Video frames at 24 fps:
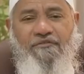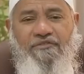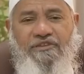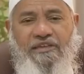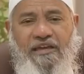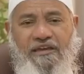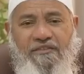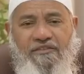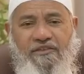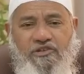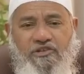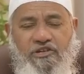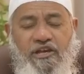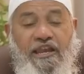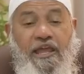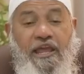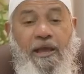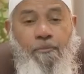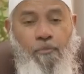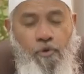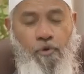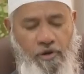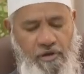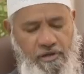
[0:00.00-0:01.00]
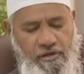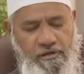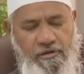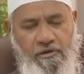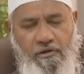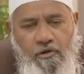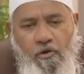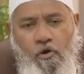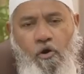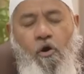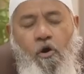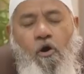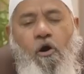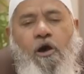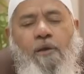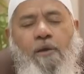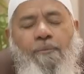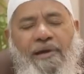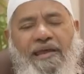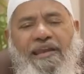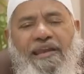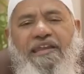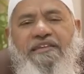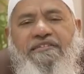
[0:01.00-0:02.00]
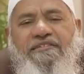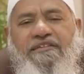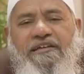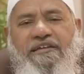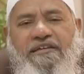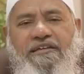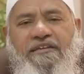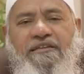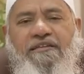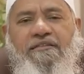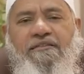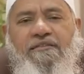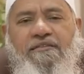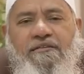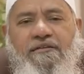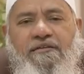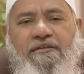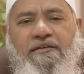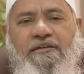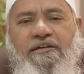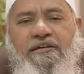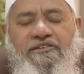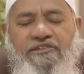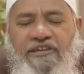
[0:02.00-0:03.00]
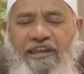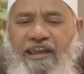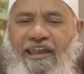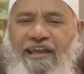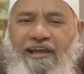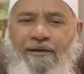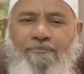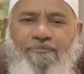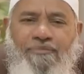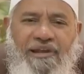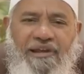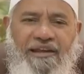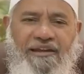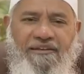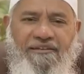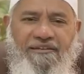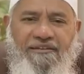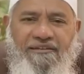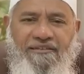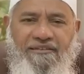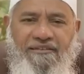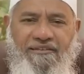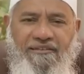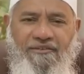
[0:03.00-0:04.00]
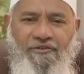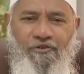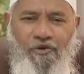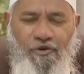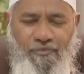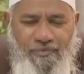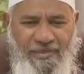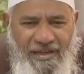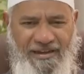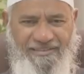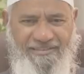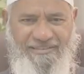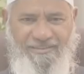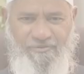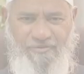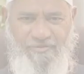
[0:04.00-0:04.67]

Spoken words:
which has a Sharia board, or by nature it is Sharia compliant. Hope that answers